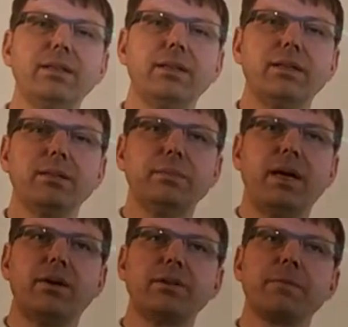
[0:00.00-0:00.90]
a lot
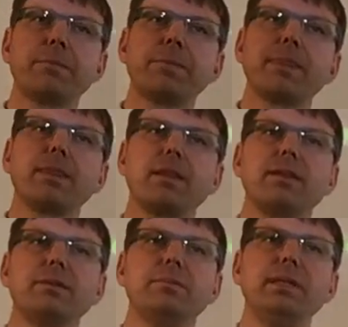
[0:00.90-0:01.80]
about
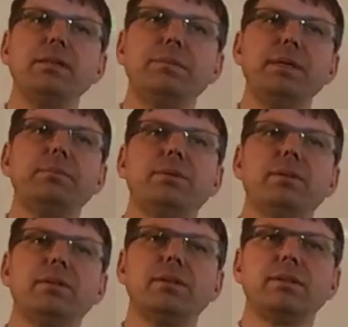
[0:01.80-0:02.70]
many
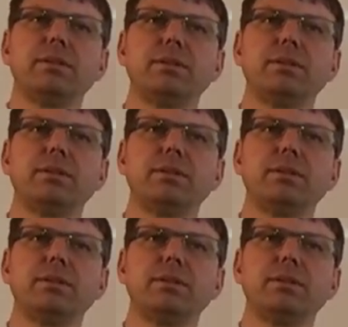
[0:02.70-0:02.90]
people.